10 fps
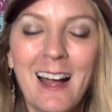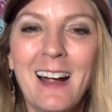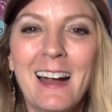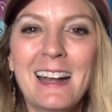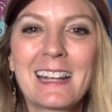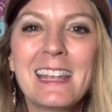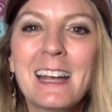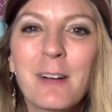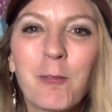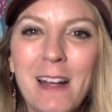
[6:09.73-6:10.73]
All right, I
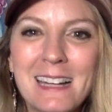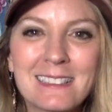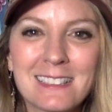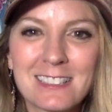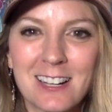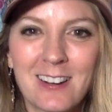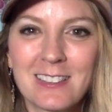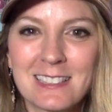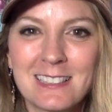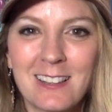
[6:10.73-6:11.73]
can't wait to share all
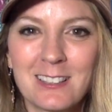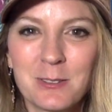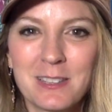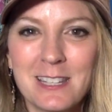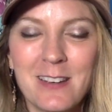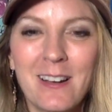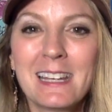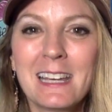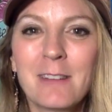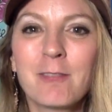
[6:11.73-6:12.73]
this knowledge with you.
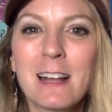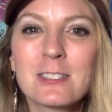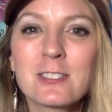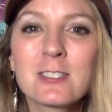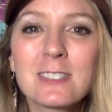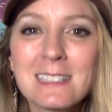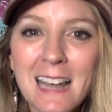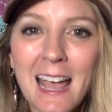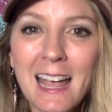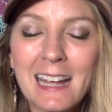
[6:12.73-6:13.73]
Again, register
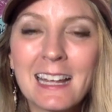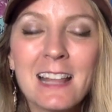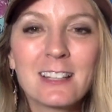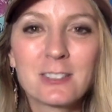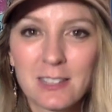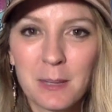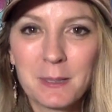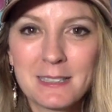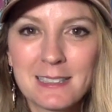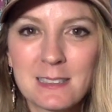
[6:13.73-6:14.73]
today. There's
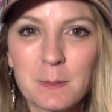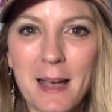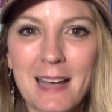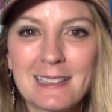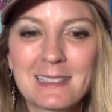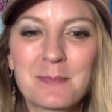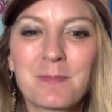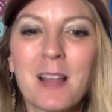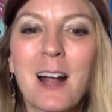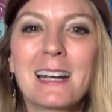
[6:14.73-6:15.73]
limited spots.
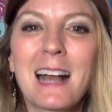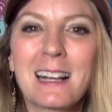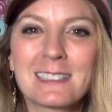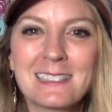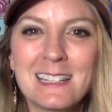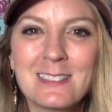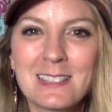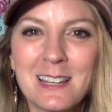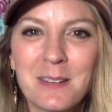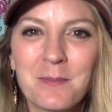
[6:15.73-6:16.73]
All right, I'll see you
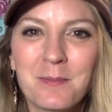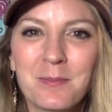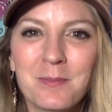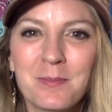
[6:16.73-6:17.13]
soon.